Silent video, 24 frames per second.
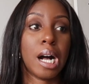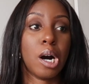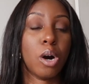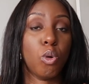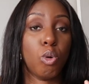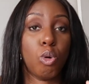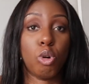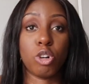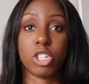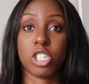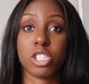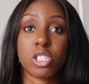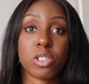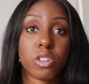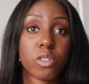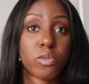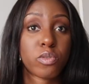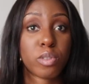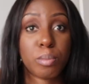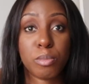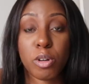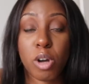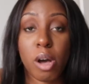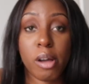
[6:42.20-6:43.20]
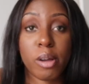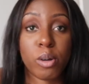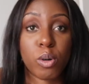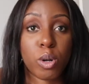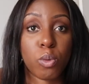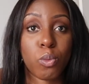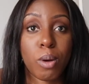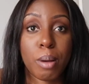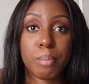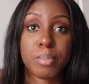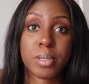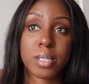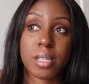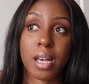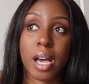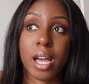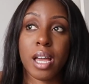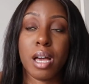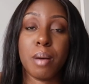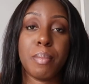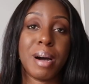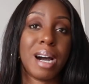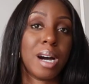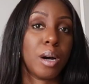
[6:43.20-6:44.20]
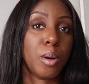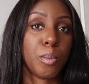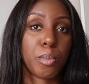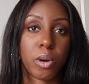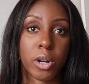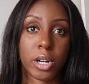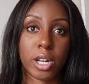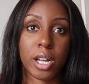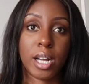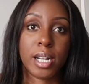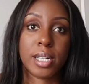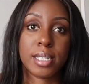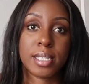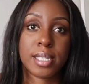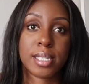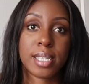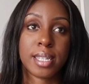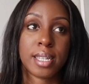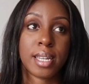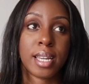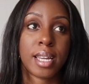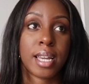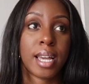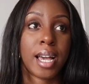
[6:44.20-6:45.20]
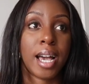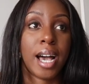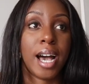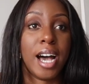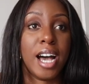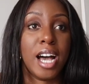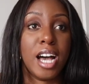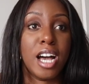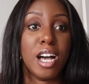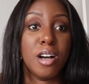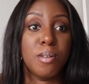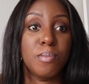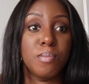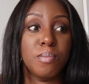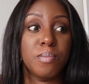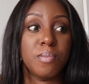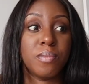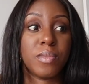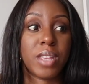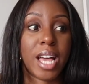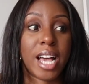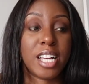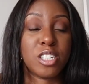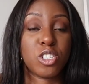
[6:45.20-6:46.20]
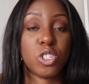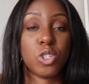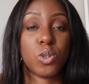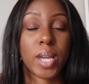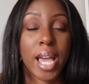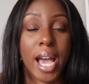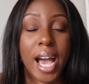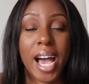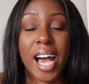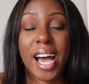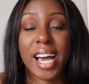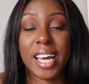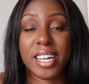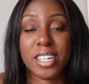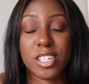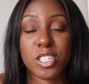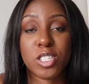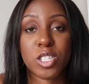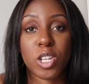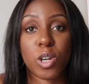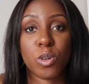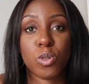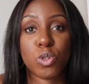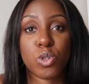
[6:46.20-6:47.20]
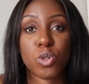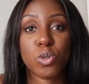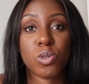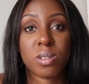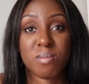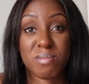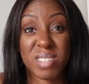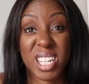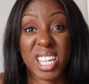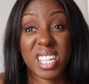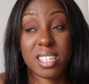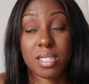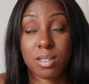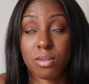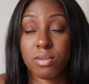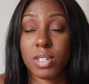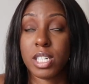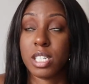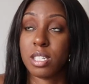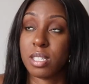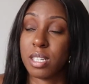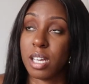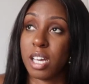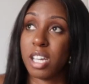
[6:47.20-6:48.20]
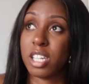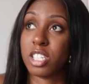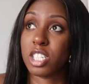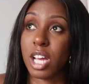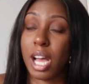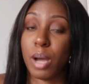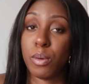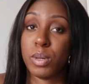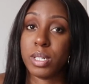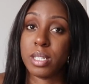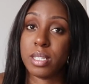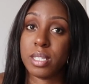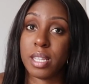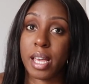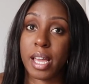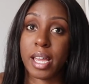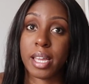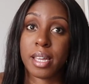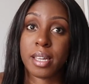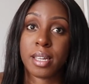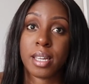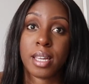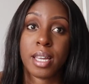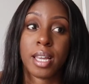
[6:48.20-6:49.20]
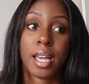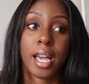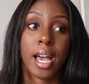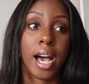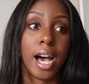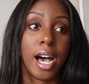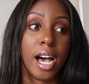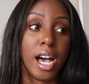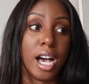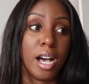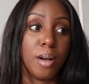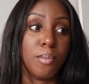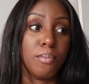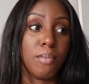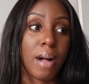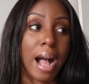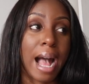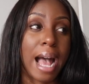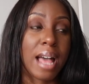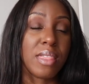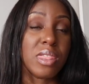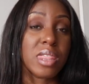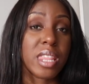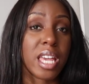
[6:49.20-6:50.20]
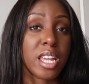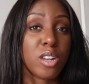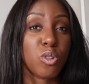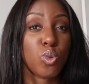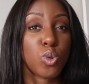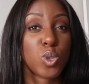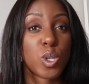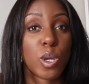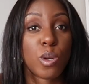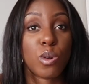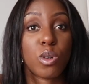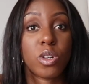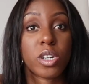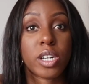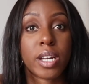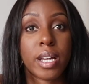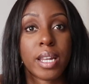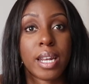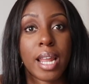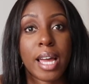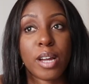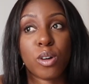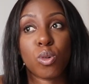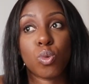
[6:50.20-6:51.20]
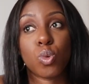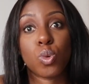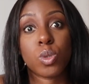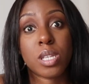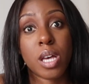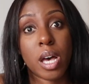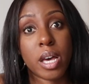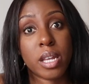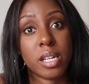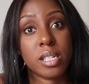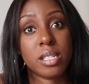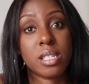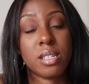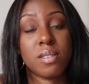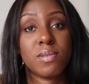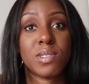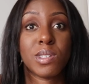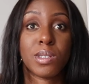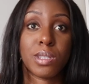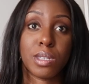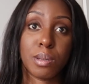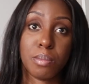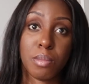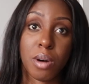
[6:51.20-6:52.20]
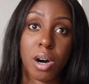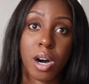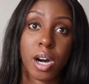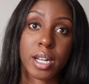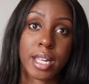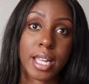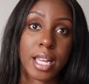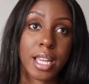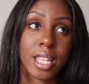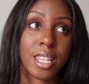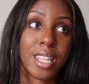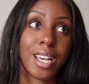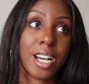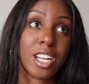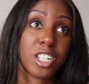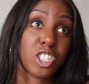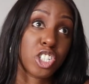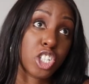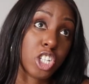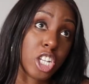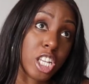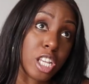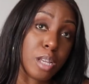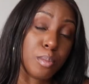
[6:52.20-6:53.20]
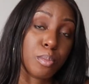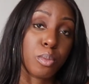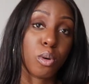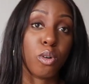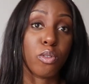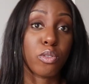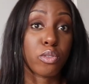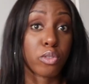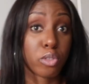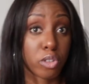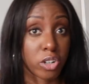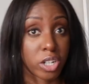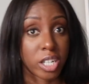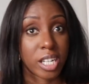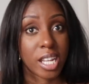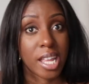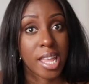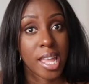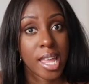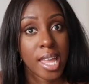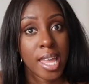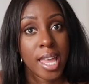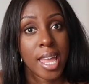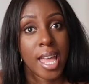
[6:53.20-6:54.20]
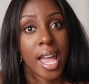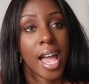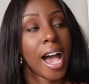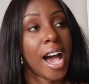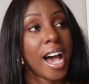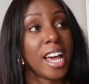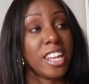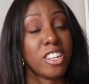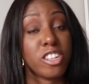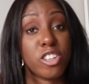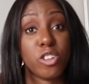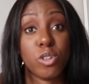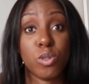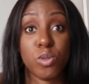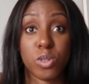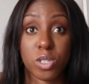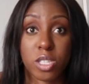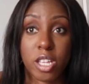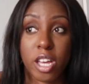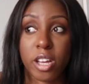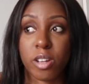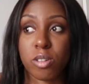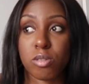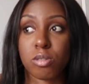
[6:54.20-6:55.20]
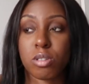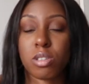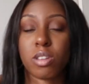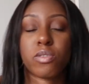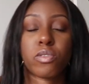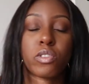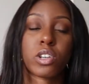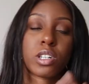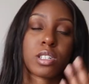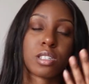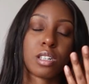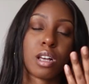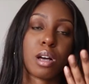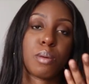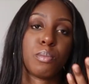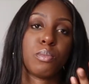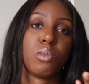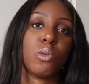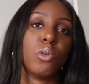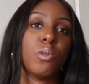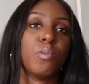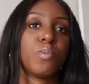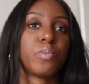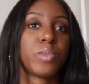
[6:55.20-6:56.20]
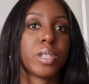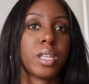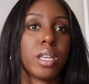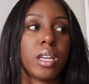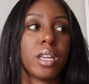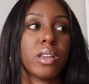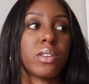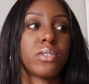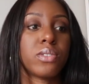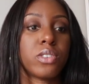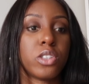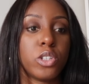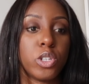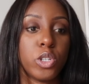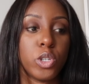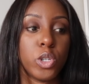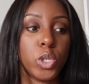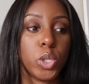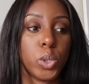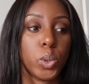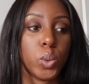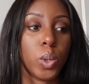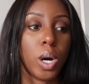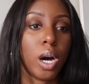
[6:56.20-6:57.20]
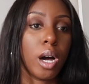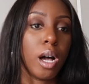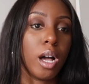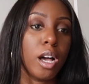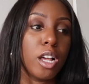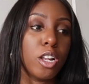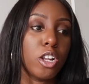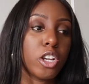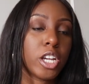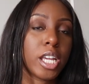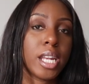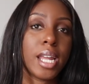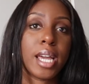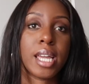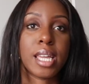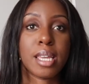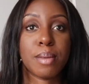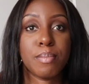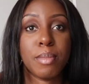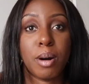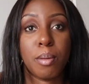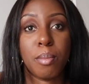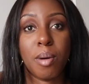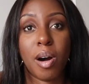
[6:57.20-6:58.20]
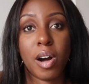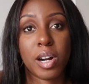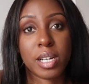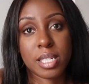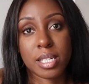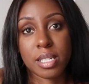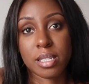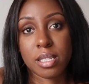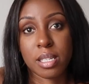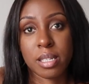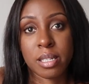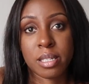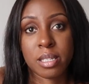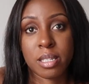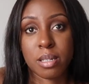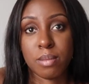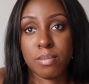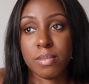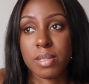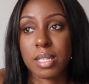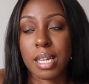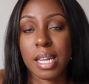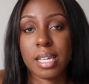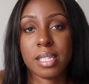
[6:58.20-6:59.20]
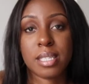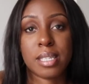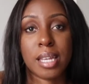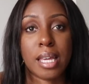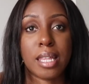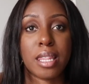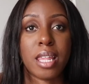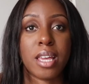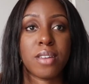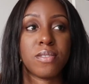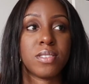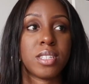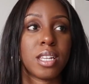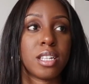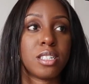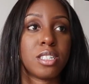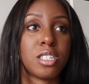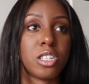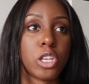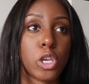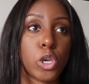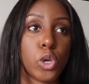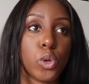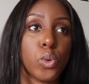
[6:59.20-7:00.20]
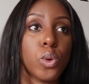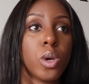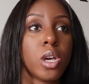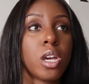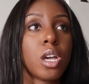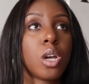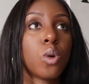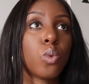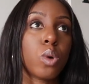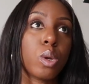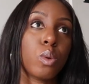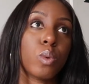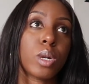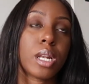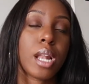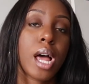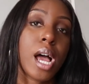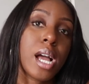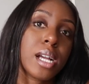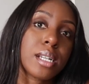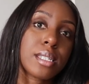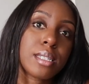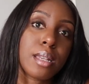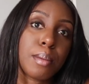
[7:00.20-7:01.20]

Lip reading: or just from going on a website about a product as you can. So do some desk research, I would say. And then also look at like alternatives on the market that are cheap or free and use those. So for example, if you are looking at email marketing systems, let's say they've said to you, we would like